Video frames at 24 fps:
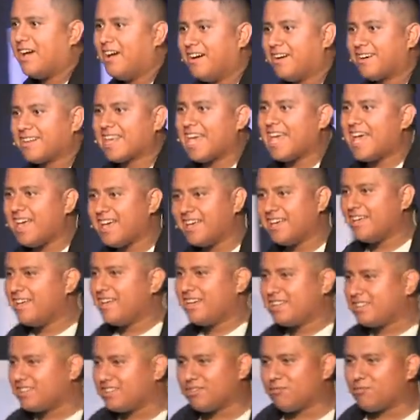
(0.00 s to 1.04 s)
yeah,
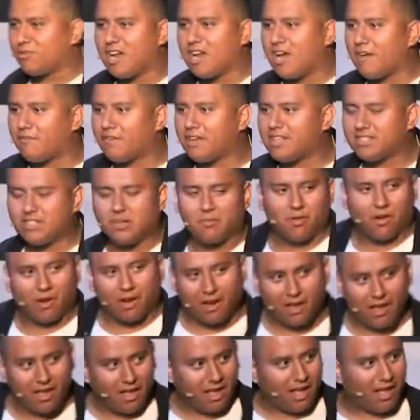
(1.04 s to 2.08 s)
we're not friends no more.
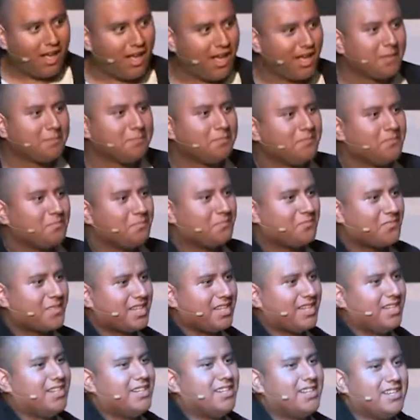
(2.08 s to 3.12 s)
Um,
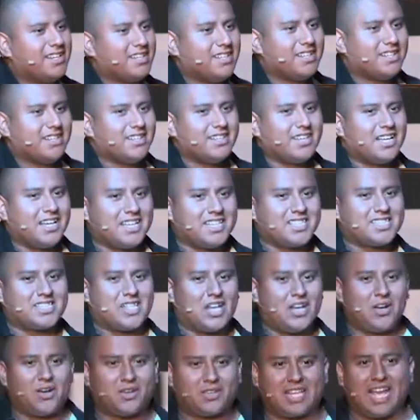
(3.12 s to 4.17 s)

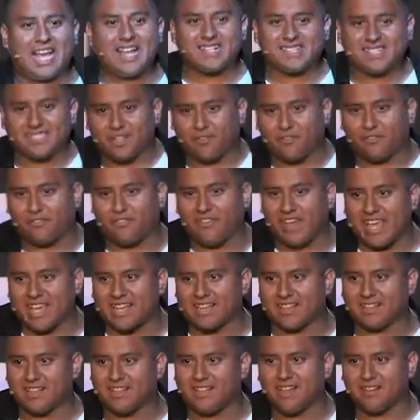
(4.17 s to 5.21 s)
so that's the fake
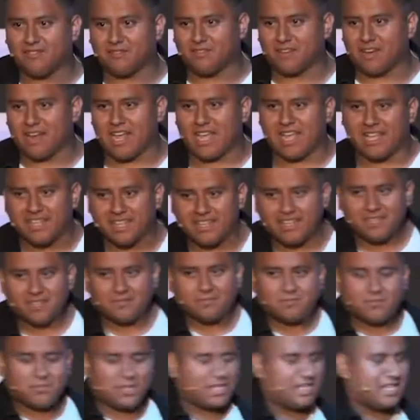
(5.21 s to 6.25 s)
love, right?
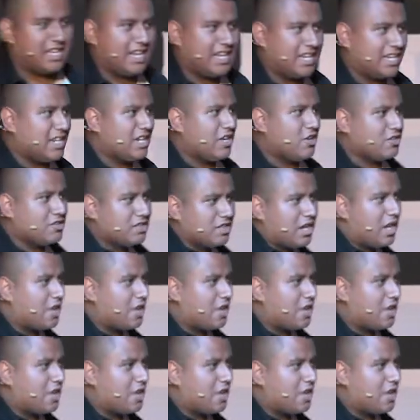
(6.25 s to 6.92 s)
But then here's another